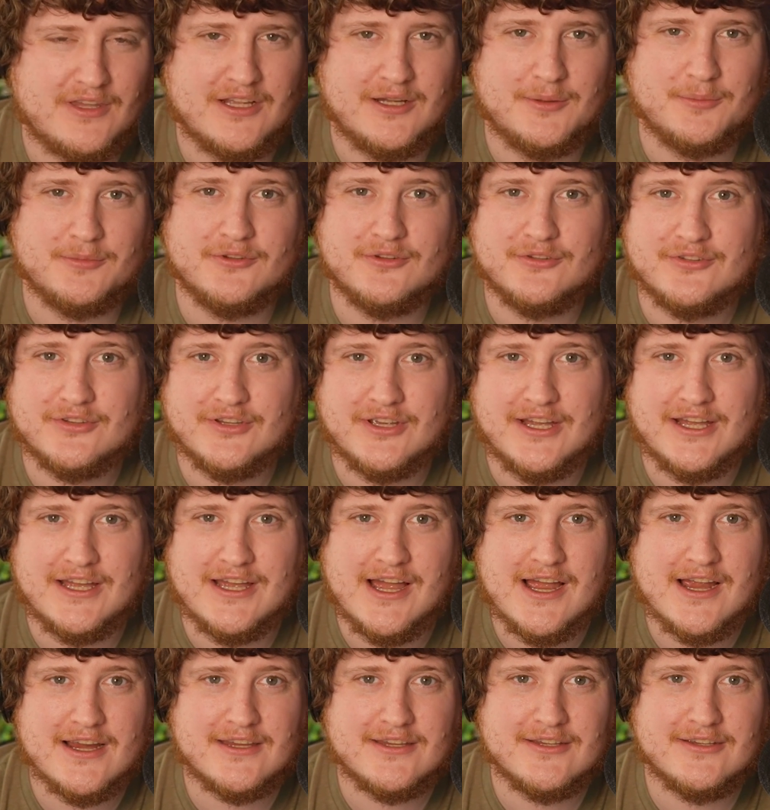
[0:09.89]
I'm
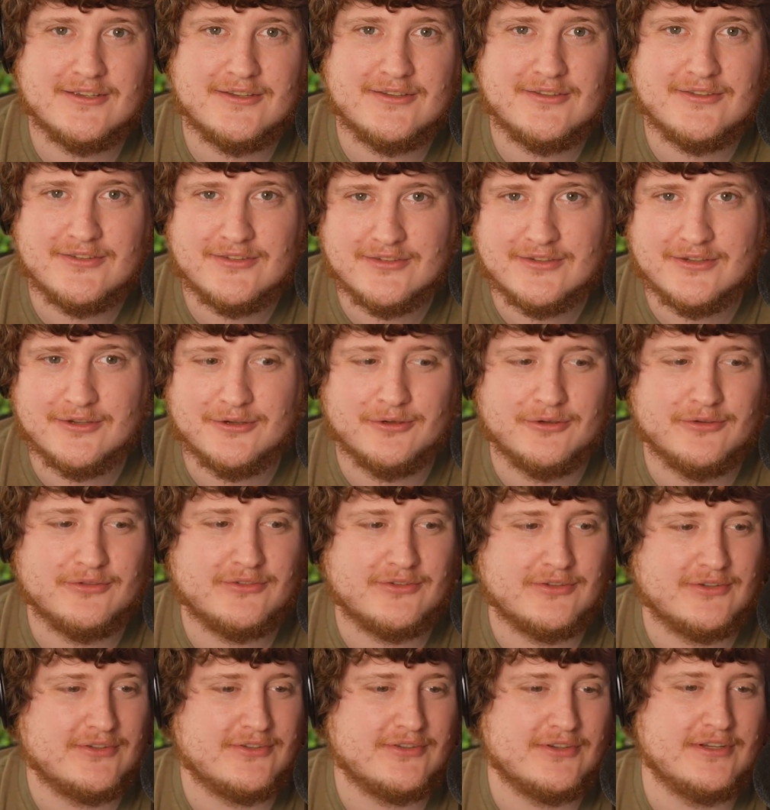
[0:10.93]
Josiah Atkins,
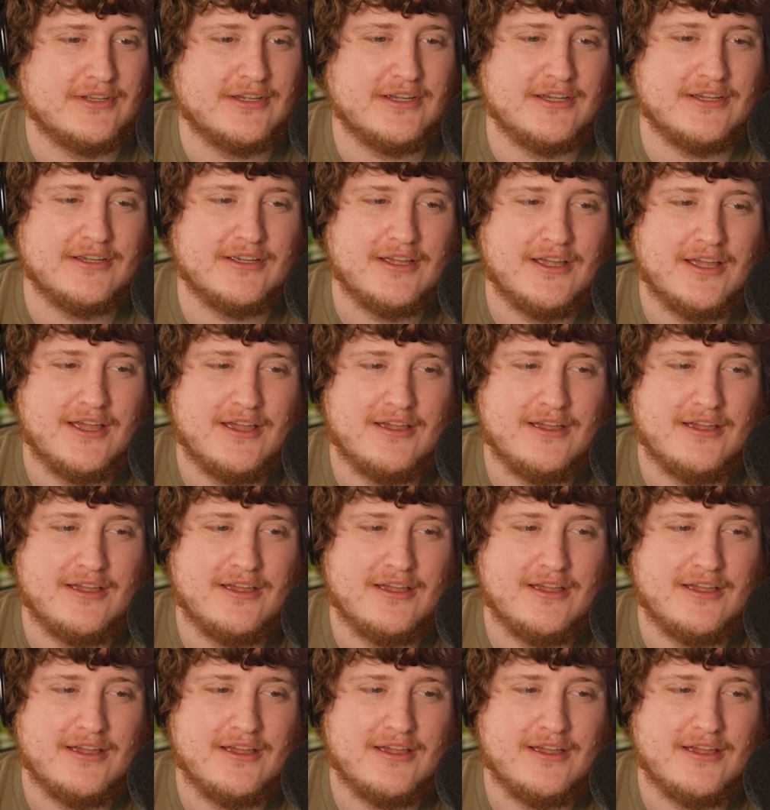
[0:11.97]
hosting today.